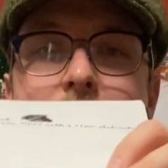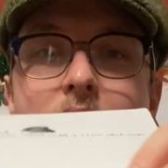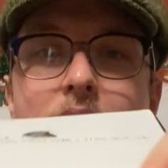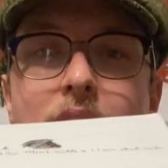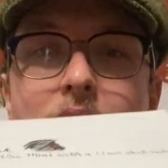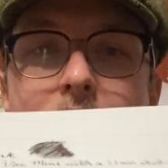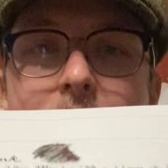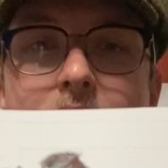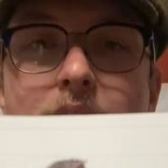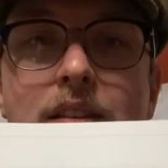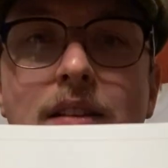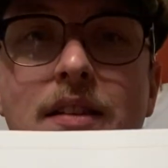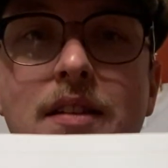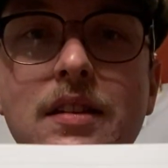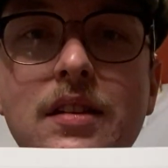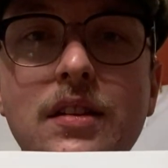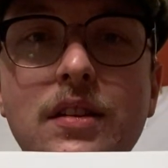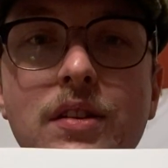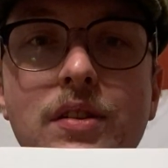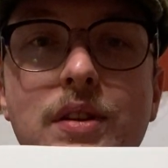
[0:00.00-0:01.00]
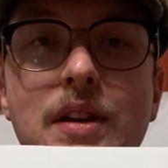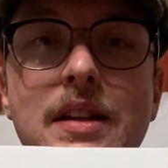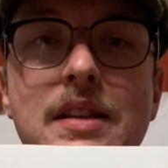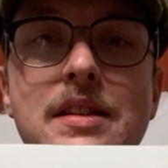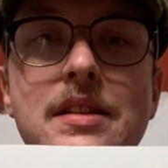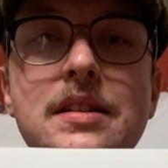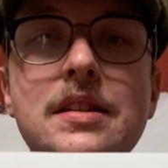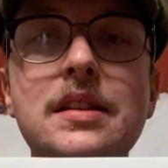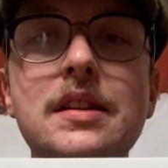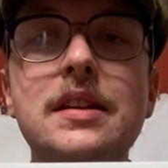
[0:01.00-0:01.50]
And you can
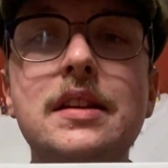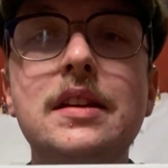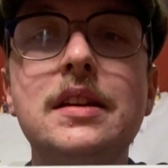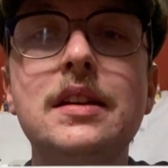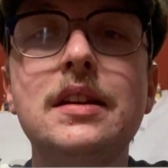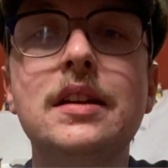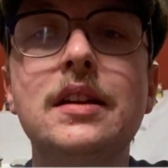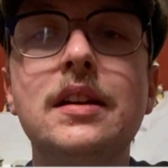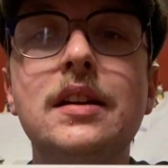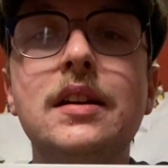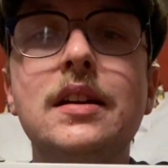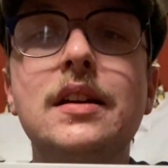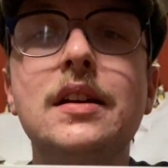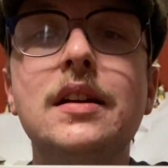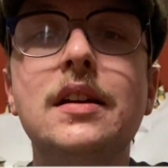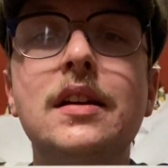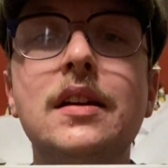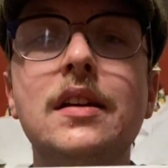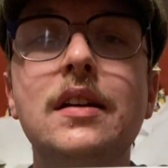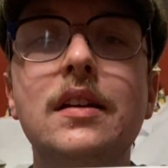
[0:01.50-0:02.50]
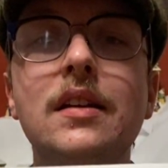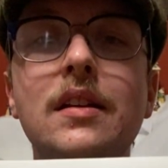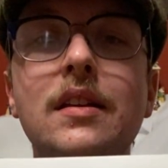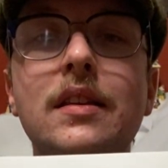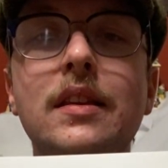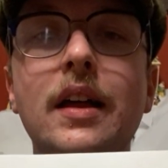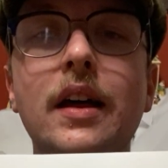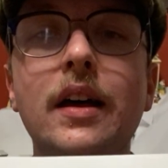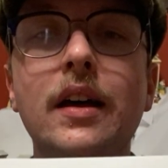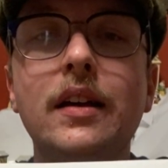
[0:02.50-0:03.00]
see
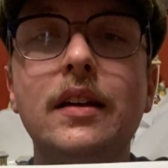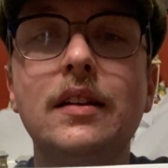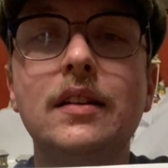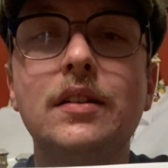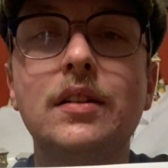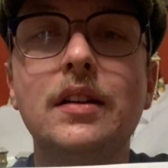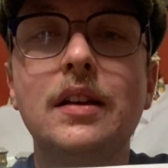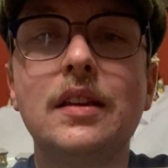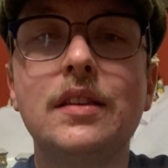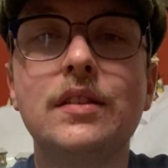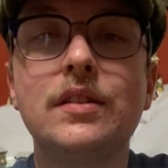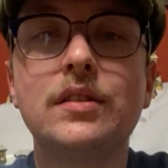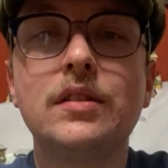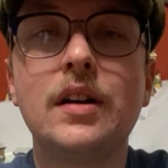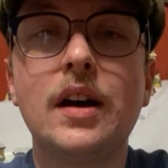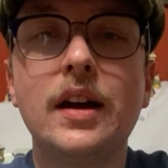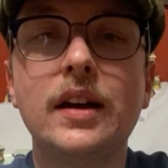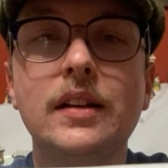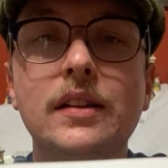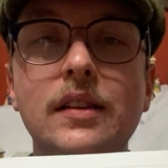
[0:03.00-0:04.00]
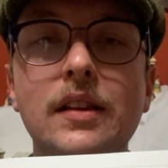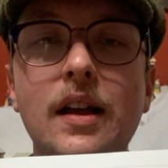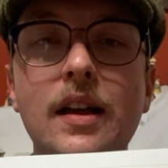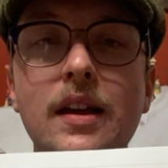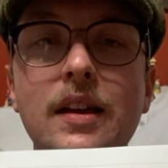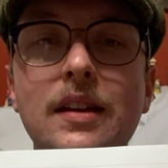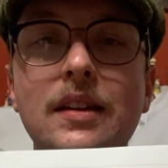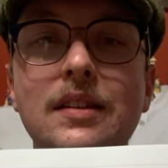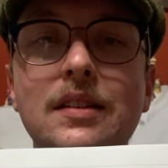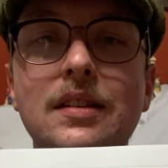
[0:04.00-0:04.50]
that in the right
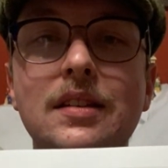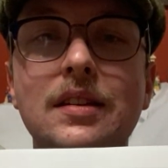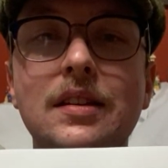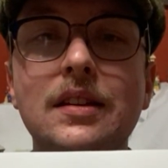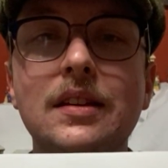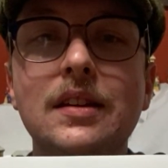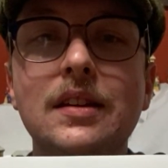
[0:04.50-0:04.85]
light,